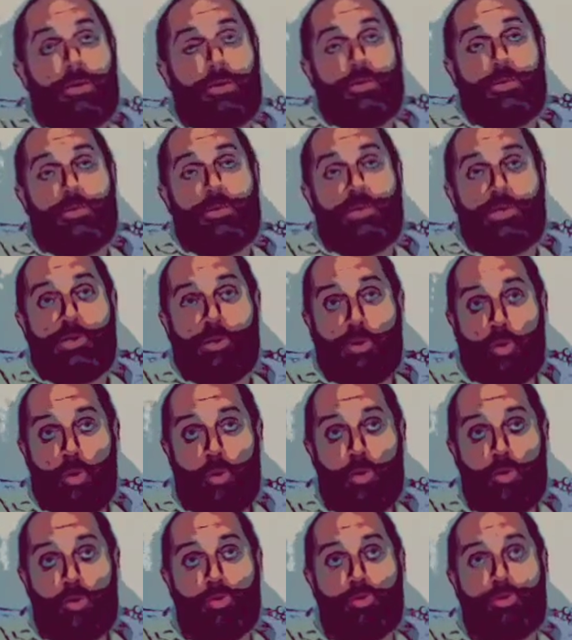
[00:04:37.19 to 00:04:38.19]
to be
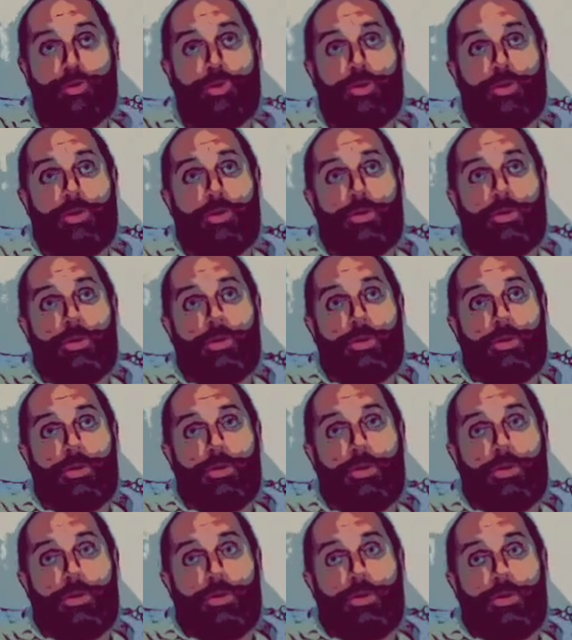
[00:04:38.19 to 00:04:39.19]
told
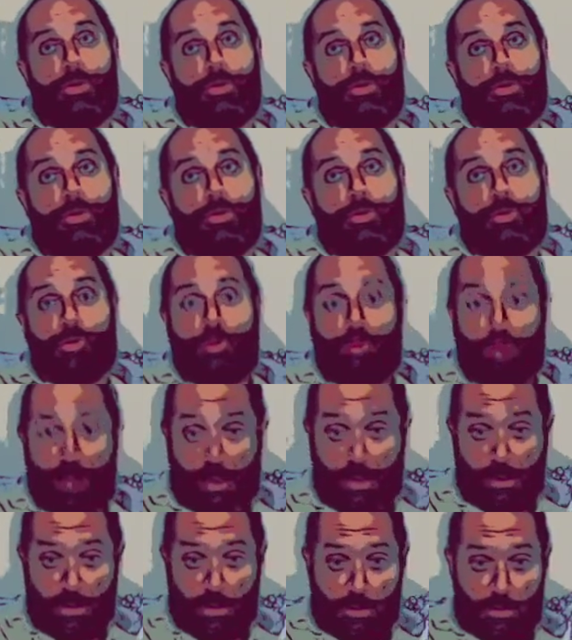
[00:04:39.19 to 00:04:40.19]
to
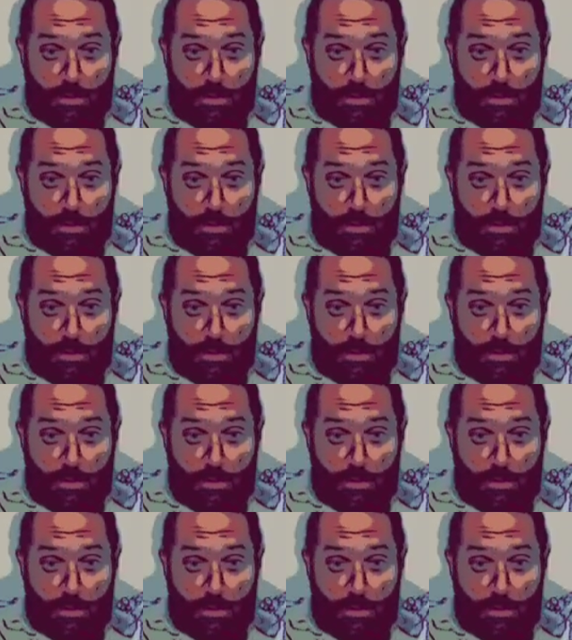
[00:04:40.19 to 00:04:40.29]
think.